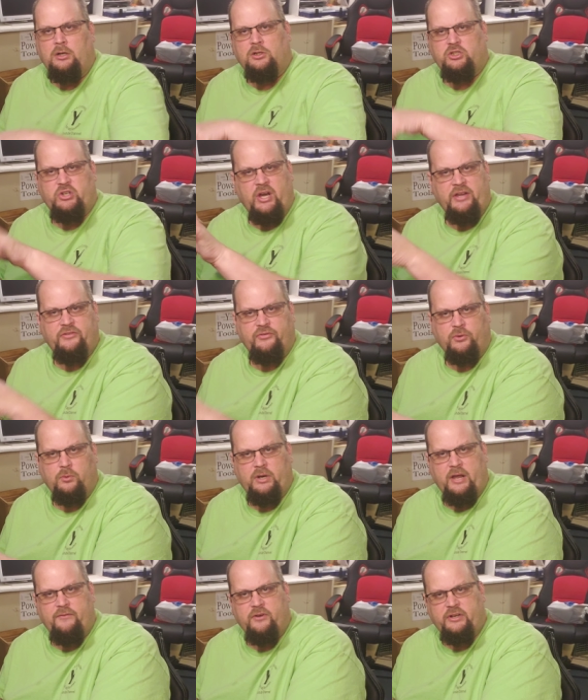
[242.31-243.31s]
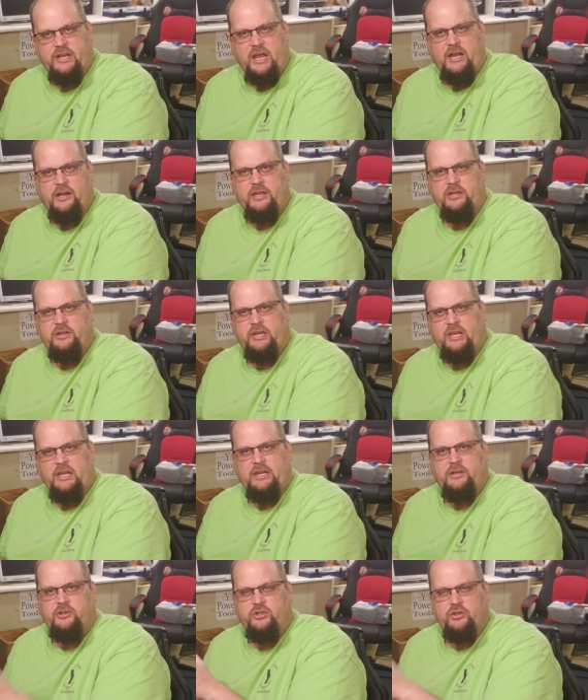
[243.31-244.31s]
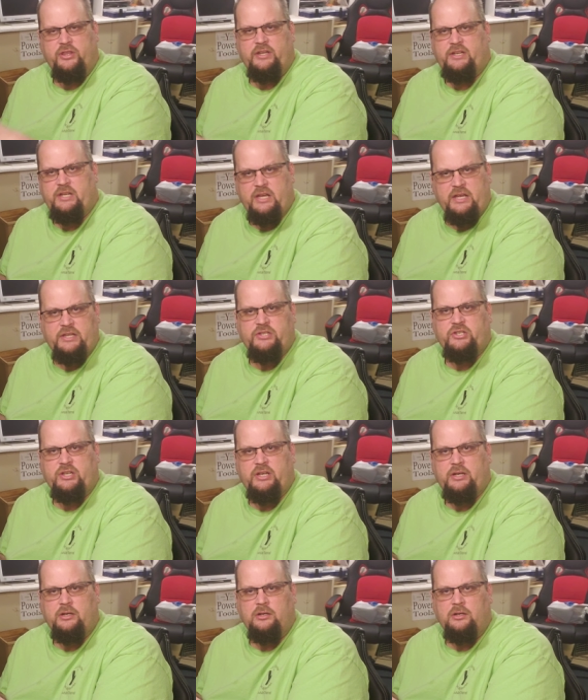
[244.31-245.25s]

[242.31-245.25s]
transfer whatever data you need to the disk,